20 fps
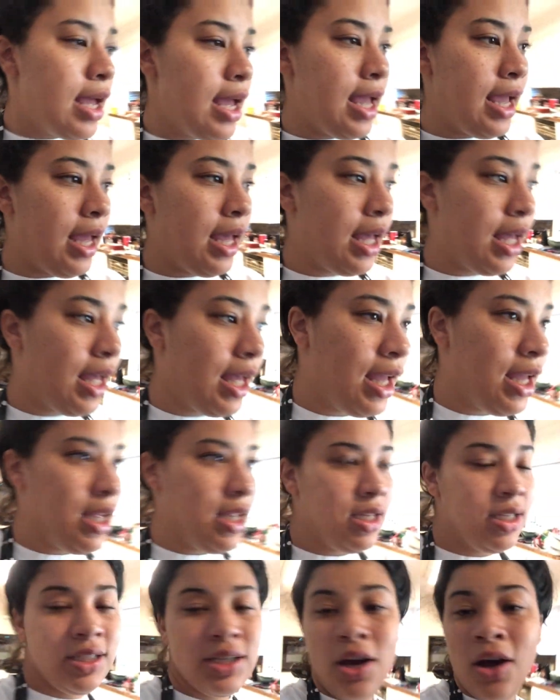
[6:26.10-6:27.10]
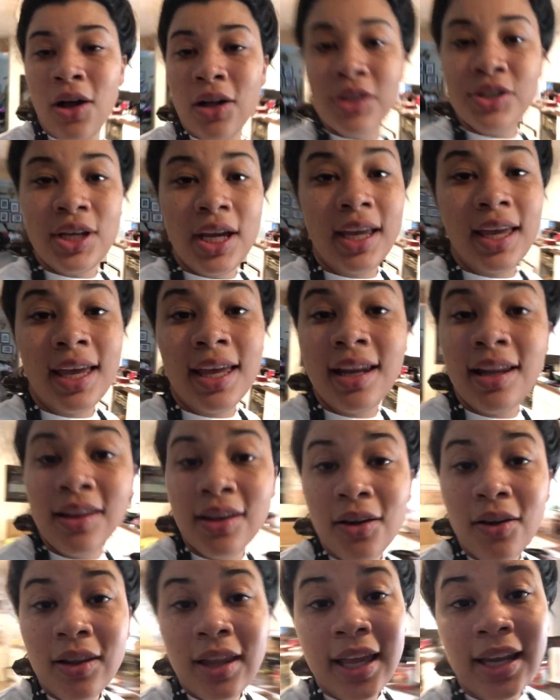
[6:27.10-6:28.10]
and I'll check in a
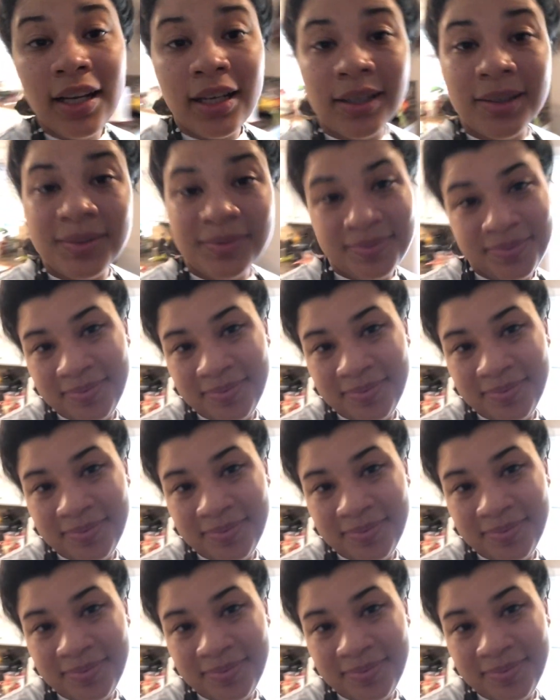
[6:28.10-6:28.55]
little later.